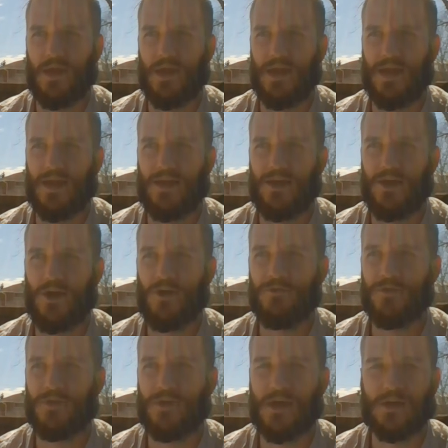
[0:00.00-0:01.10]
And I
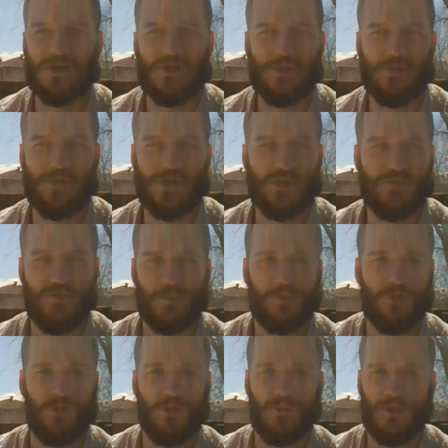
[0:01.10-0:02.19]
often actually will just flip
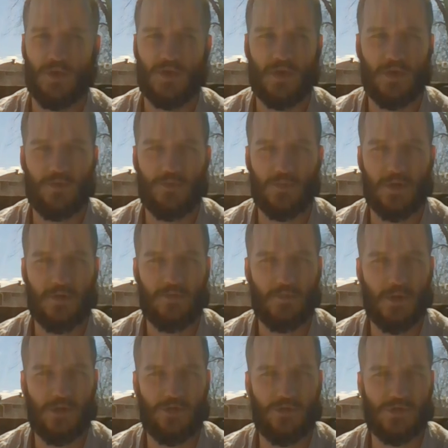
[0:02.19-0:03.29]
through the book and wherever
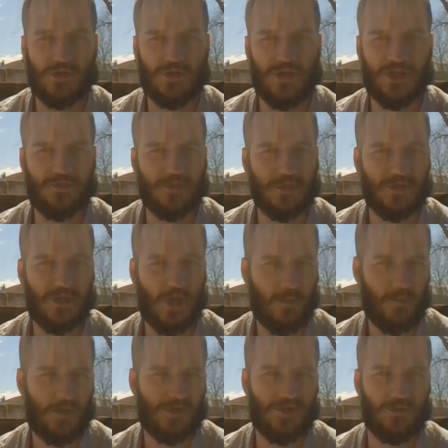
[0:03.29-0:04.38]
my intuition tells me to stop,
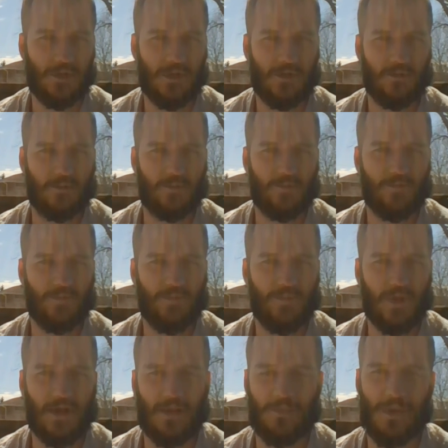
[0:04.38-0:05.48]
and I start reading.
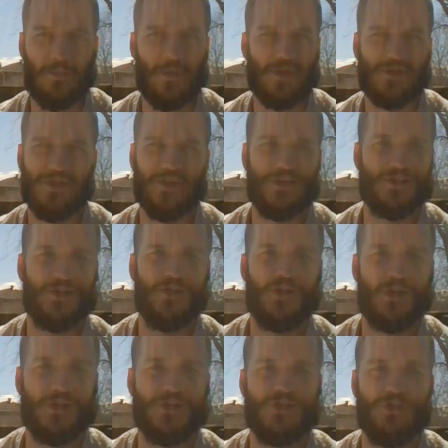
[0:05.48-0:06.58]
And I'm not saying that's how you
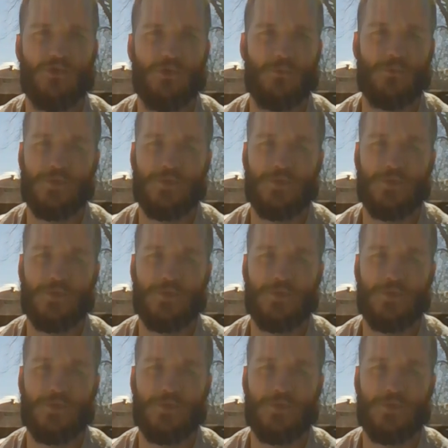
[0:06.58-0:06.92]
guys should do it.